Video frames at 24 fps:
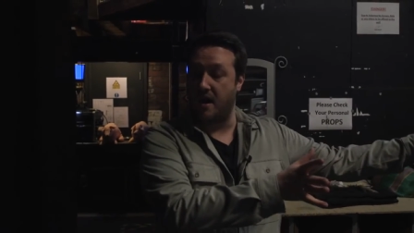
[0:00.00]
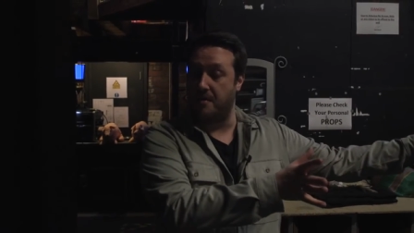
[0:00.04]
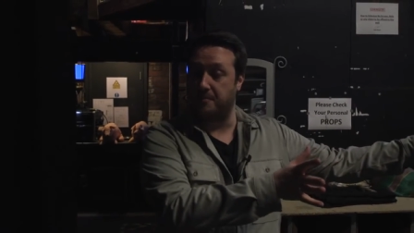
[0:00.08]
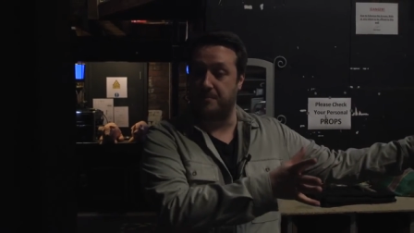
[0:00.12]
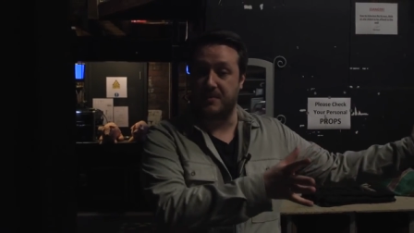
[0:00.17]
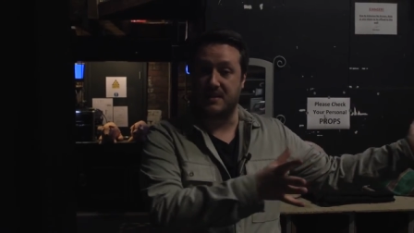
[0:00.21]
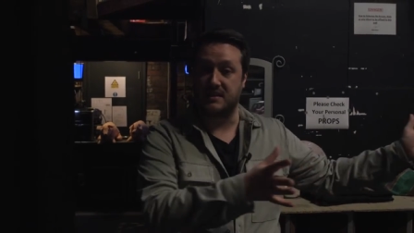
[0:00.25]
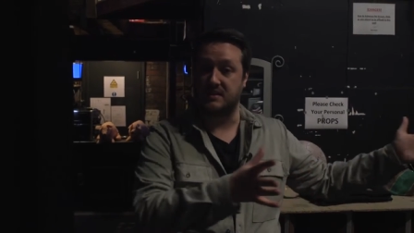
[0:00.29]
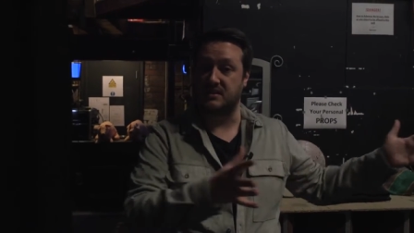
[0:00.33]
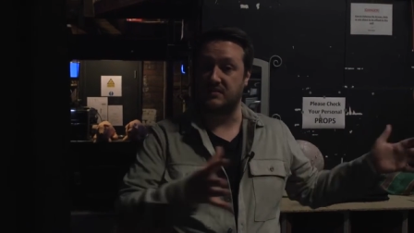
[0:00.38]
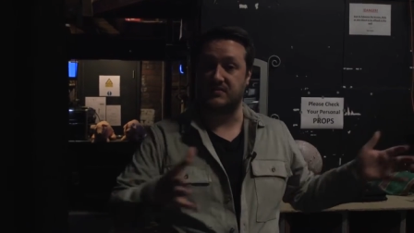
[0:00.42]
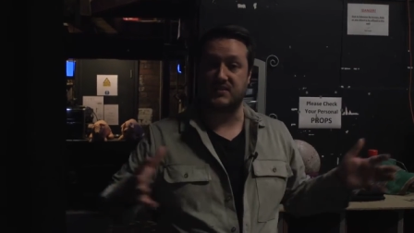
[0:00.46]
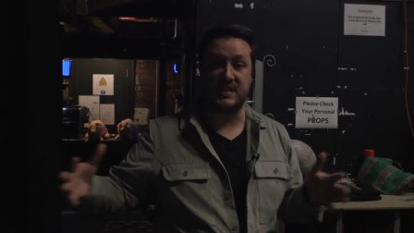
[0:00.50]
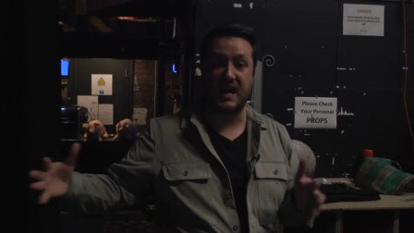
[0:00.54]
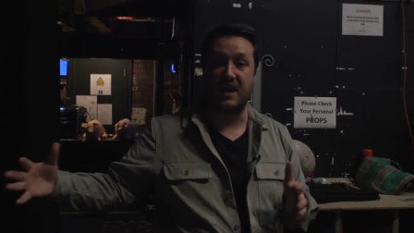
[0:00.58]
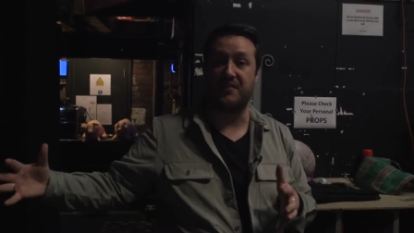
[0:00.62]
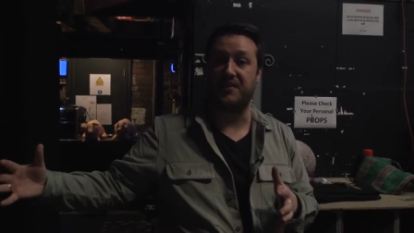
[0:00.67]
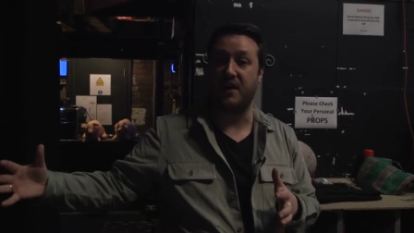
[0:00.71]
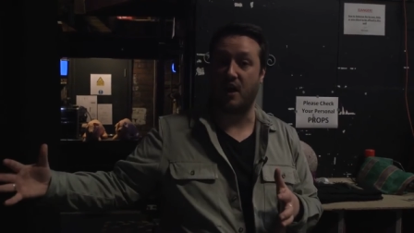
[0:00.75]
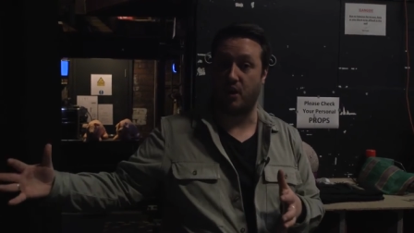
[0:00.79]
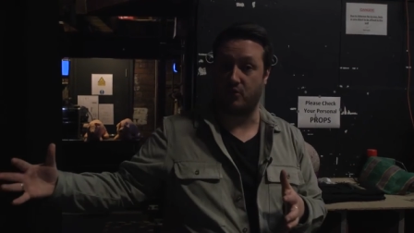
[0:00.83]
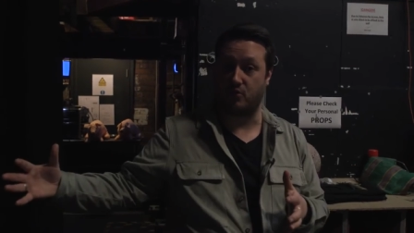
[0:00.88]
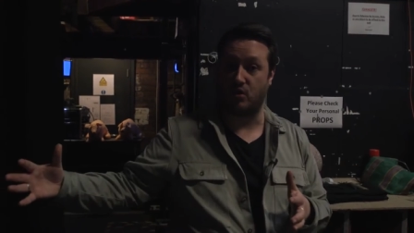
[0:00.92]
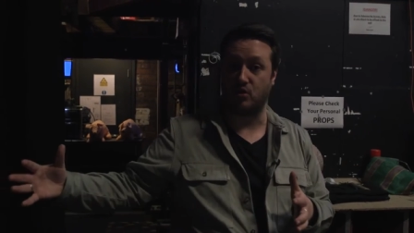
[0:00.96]
bits of set
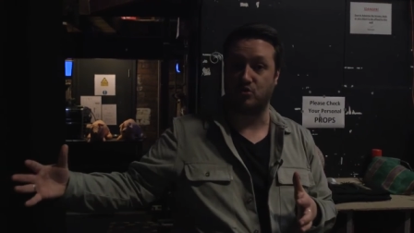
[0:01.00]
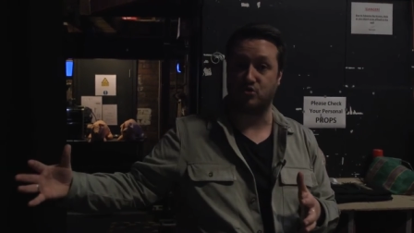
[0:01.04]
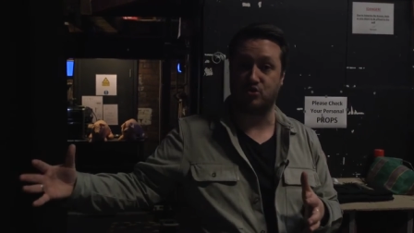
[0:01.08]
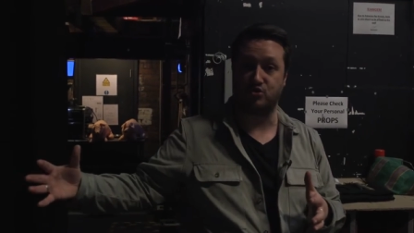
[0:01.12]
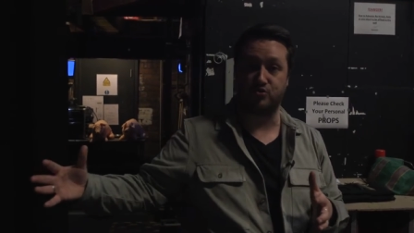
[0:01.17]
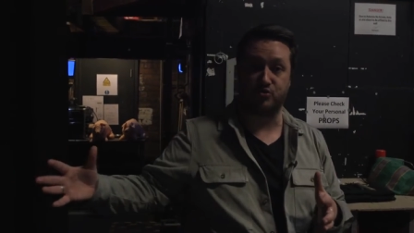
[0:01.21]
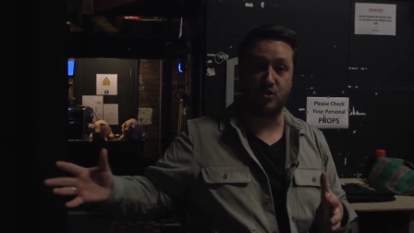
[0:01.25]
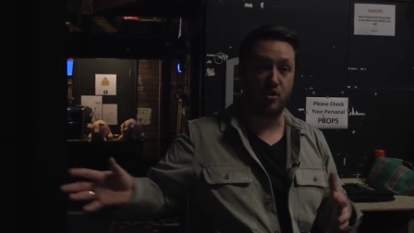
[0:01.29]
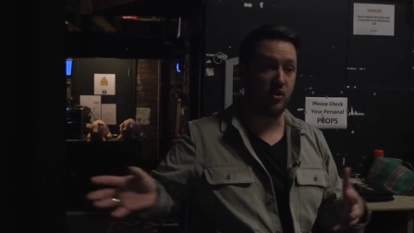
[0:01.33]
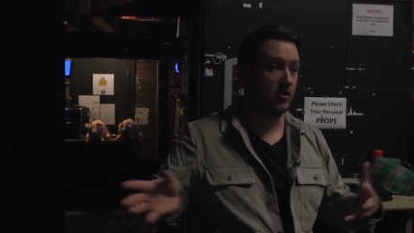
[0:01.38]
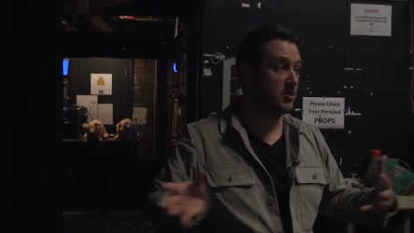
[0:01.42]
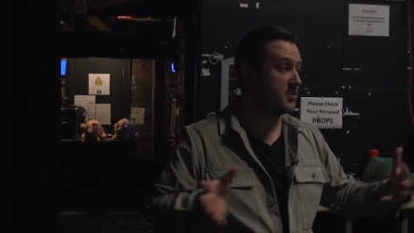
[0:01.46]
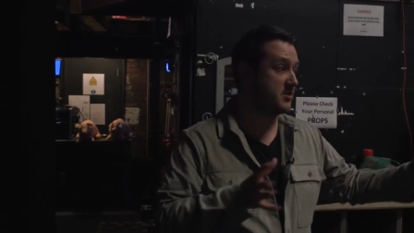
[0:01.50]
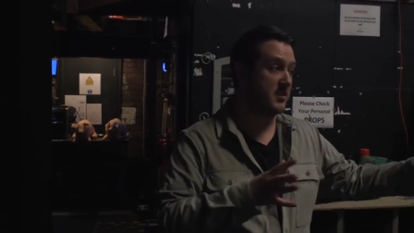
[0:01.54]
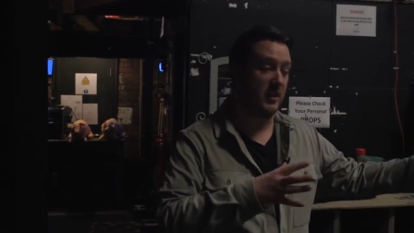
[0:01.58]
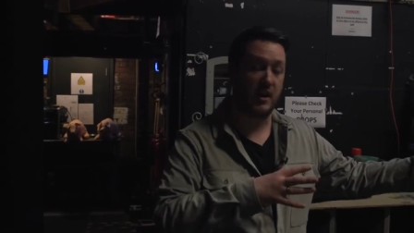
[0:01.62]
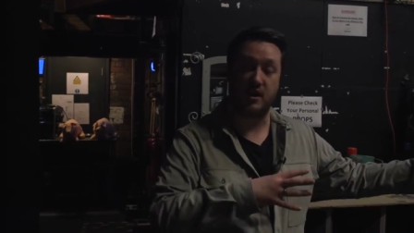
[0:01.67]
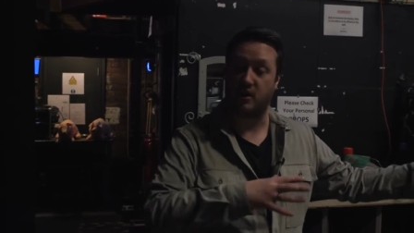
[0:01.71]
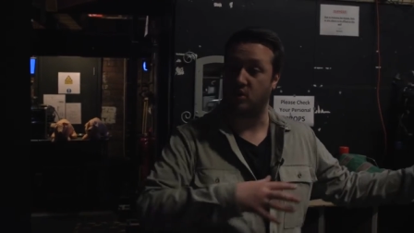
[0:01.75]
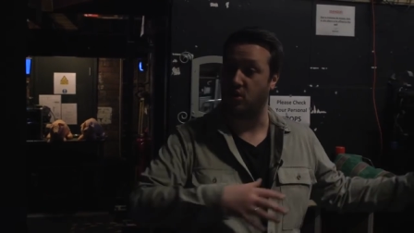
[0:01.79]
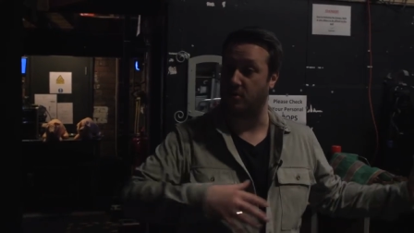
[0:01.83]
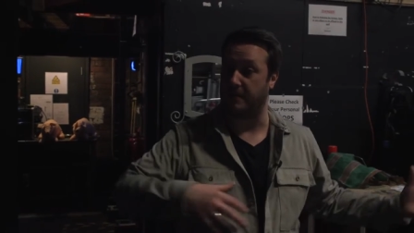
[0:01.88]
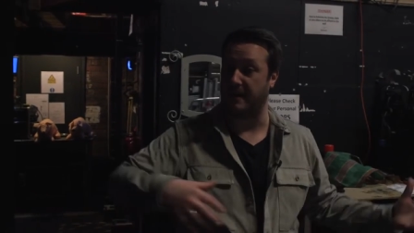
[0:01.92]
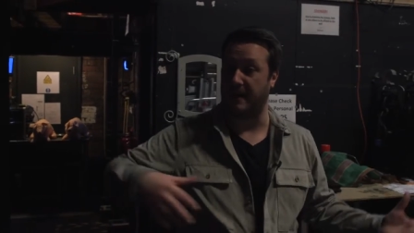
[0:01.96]
that are on trucks that are
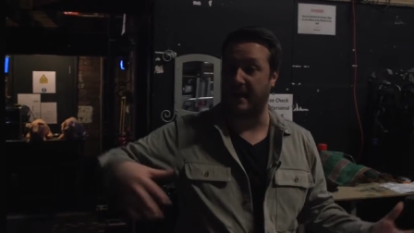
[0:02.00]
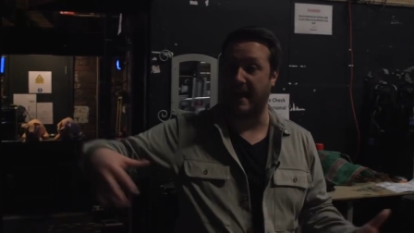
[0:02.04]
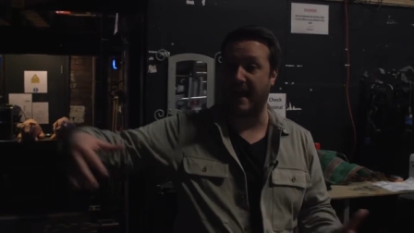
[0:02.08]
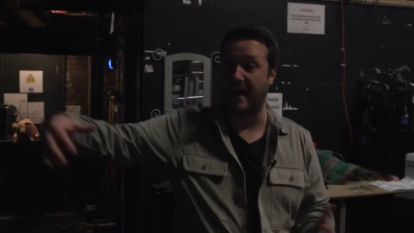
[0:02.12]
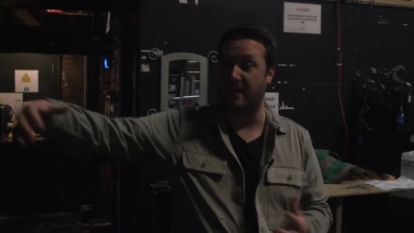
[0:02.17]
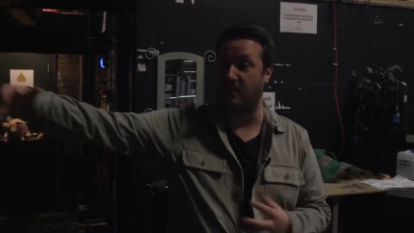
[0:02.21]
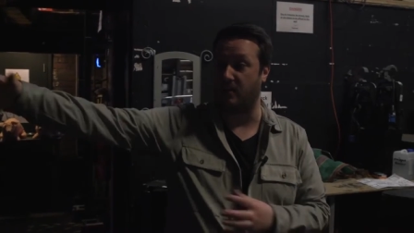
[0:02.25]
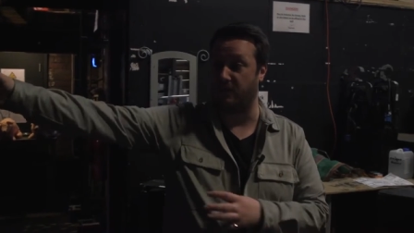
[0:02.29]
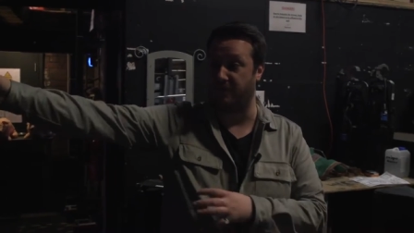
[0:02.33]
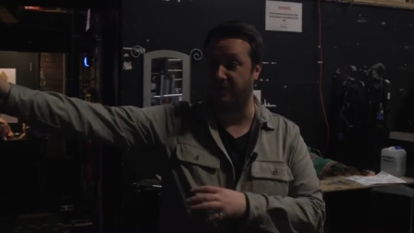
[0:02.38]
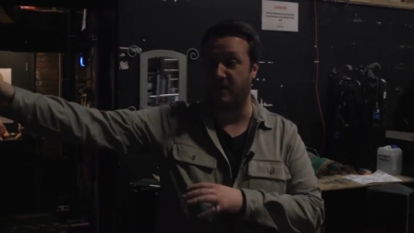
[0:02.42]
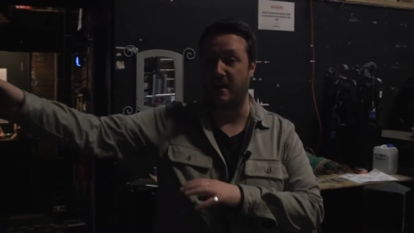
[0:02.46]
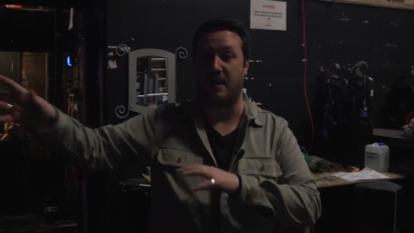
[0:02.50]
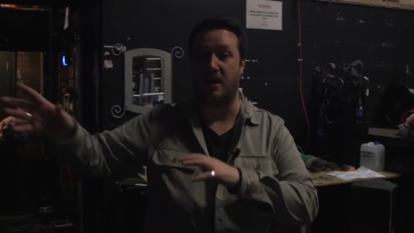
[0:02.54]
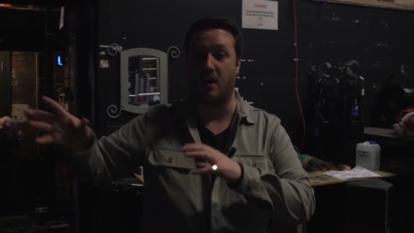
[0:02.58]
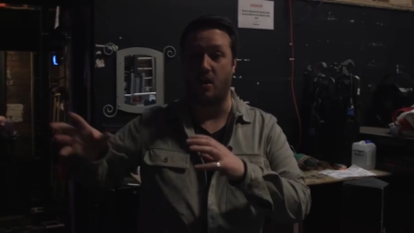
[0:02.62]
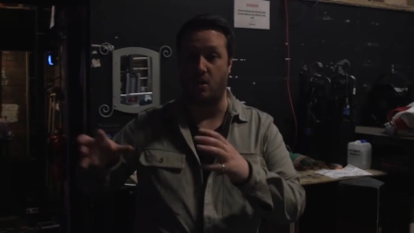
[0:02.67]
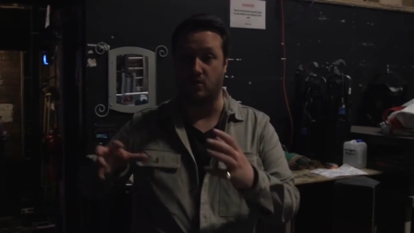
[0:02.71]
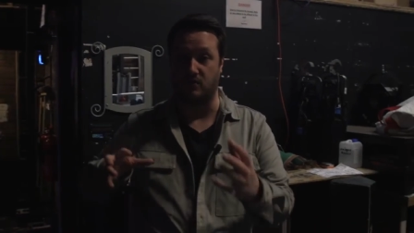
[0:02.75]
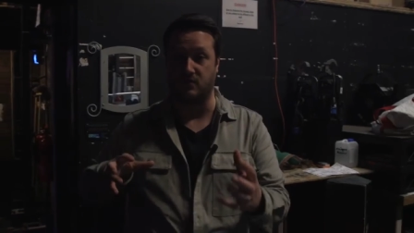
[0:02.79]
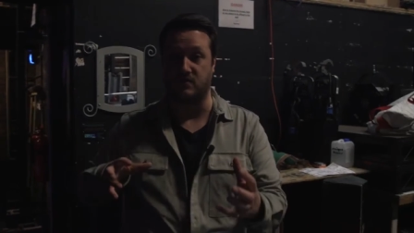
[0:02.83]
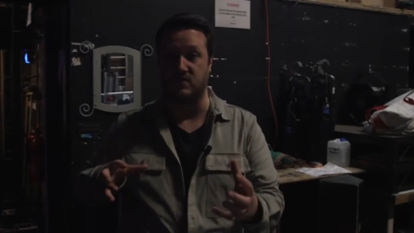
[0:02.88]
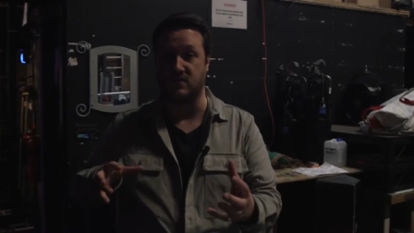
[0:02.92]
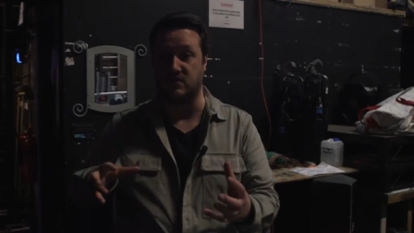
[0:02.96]
coming out of here
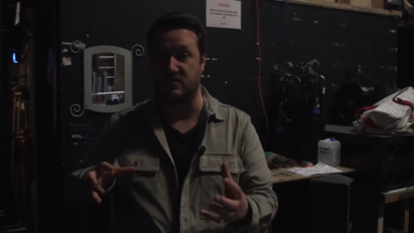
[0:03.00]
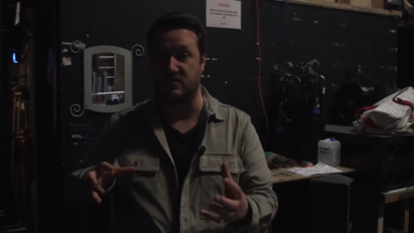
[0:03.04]
onto